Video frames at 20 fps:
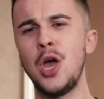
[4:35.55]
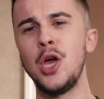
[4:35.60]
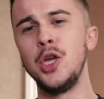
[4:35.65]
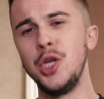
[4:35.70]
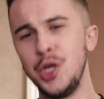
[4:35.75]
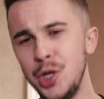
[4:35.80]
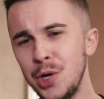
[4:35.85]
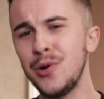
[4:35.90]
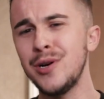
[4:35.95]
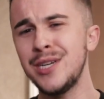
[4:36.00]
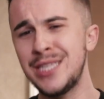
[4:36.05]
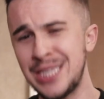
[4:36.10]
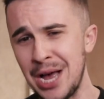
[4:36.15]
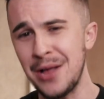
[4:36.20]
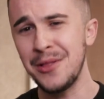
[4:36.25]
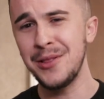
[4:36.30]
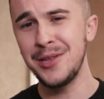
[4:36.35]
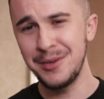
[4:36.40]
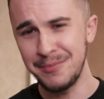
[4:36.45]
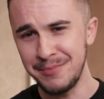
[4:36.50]
You're
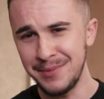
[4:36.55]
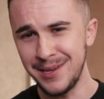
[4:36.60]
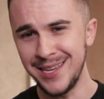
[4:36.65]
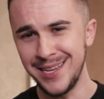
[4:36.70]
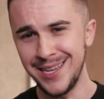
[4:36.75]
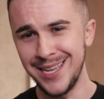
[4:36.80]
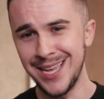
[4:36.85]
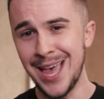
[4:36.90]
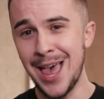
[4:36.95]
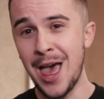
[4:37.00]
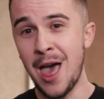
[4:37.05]
telling me